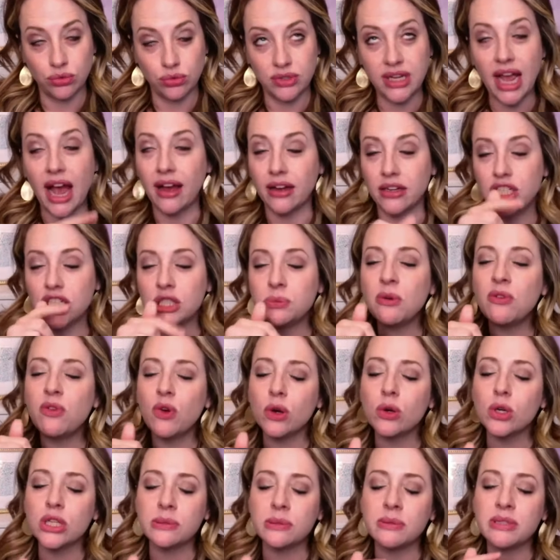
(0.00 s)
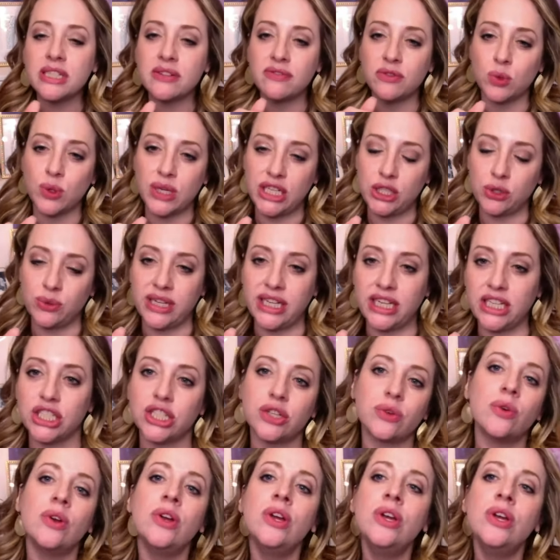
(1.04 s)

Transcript: Yeah, just before Christmas of 2022.